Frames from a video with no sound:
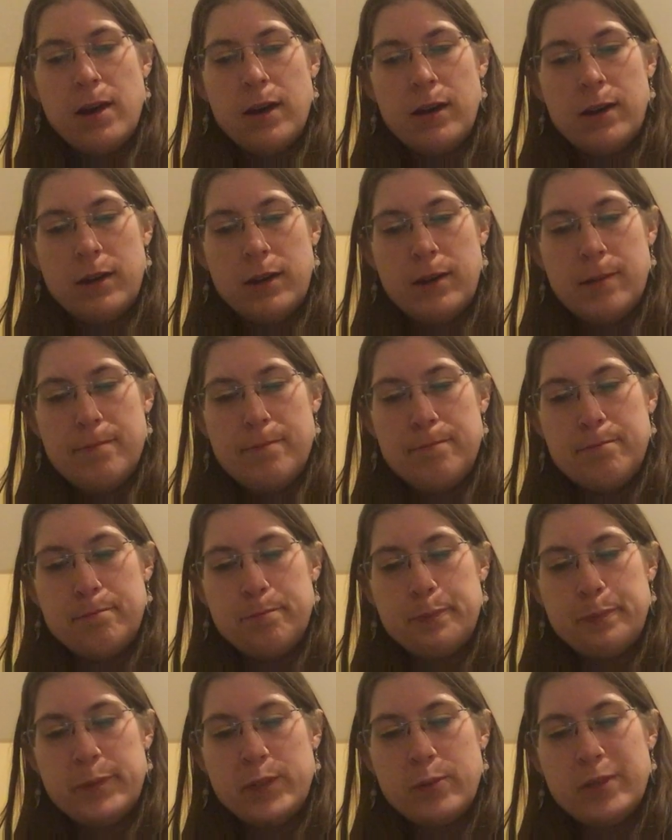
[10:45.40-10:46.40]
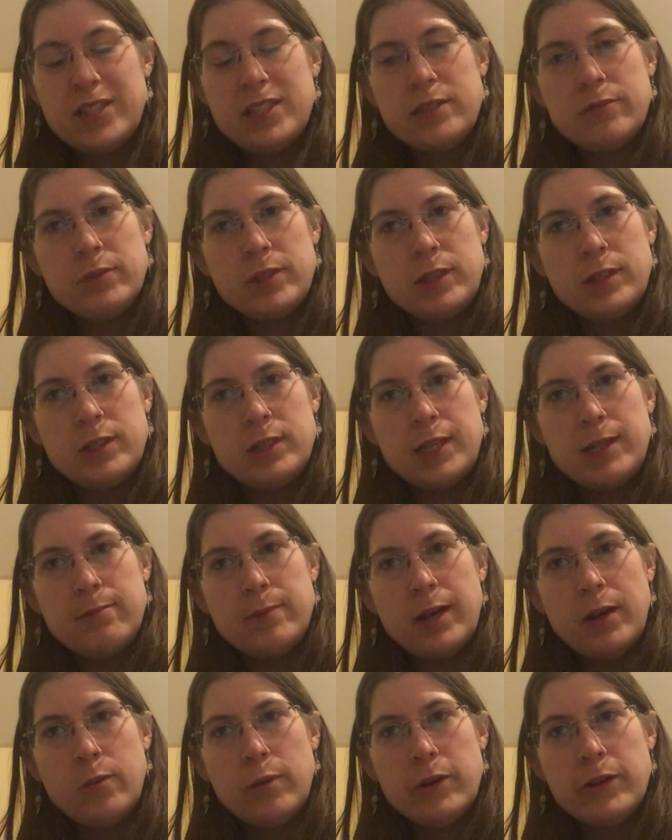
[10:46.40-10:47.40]
Um, so it doesn't really seem
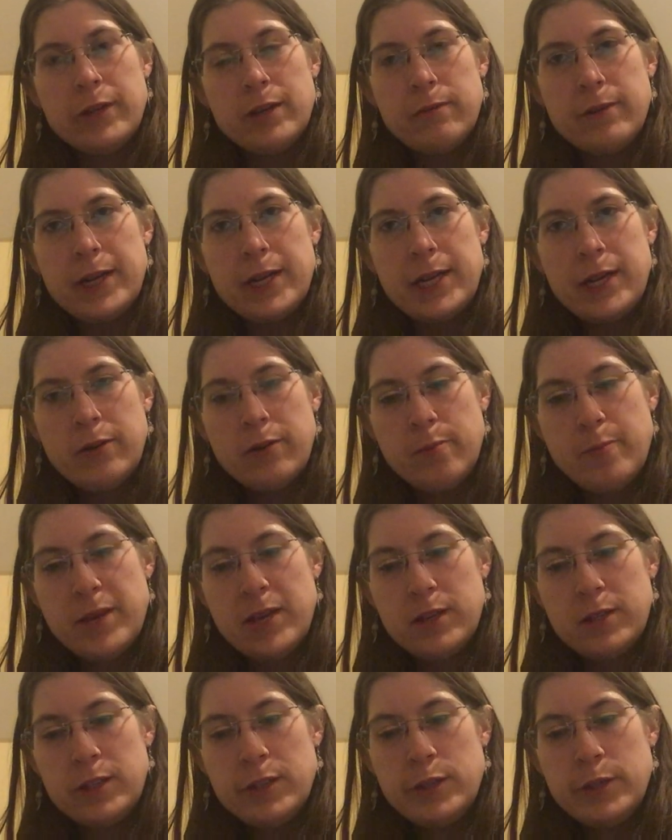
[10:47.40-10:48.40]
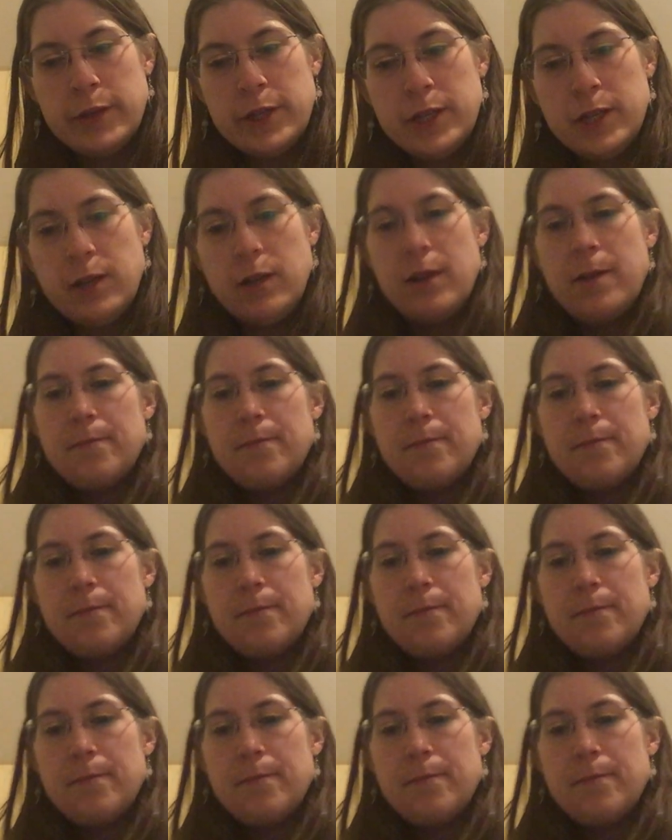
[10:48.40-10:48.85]
that worth it right now to me to do it.